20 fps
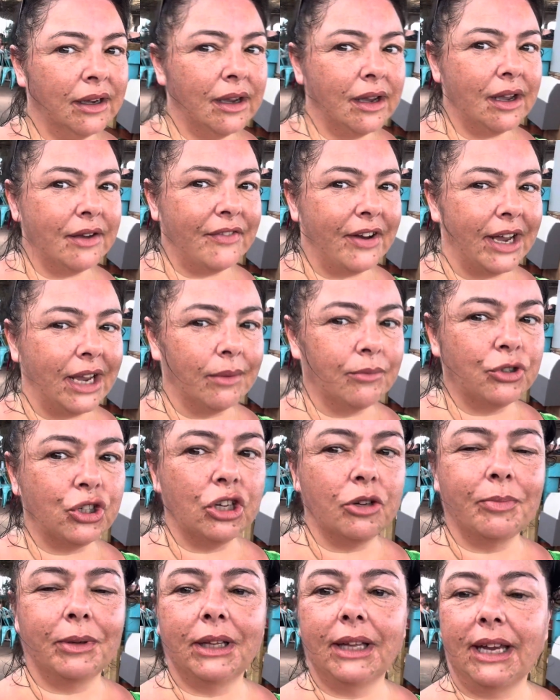if I am to
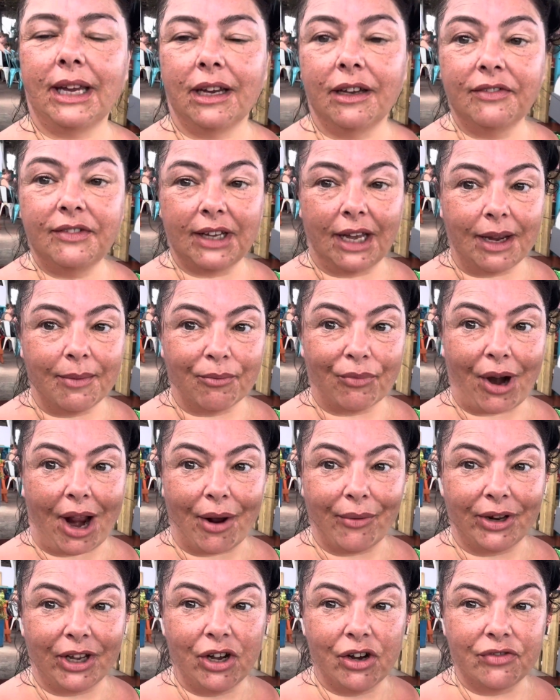be believed, I am
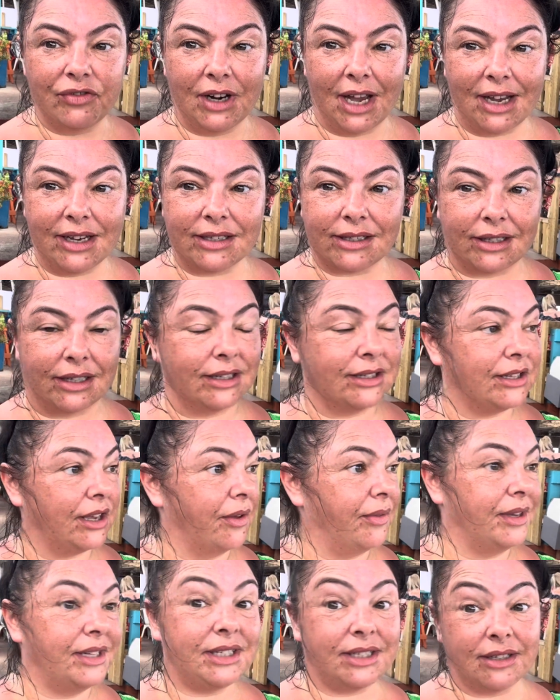browning off nicely.
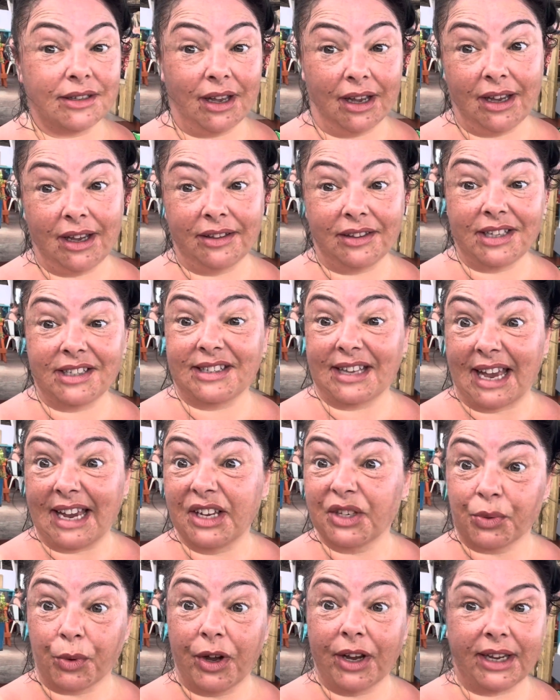So this day
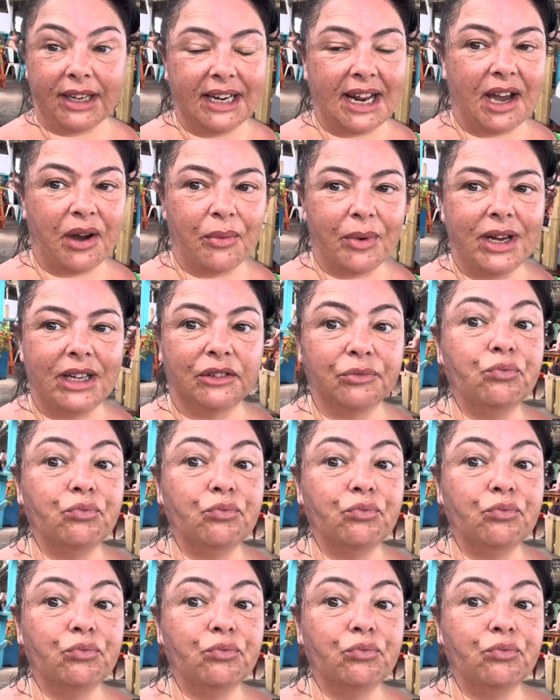is working out well.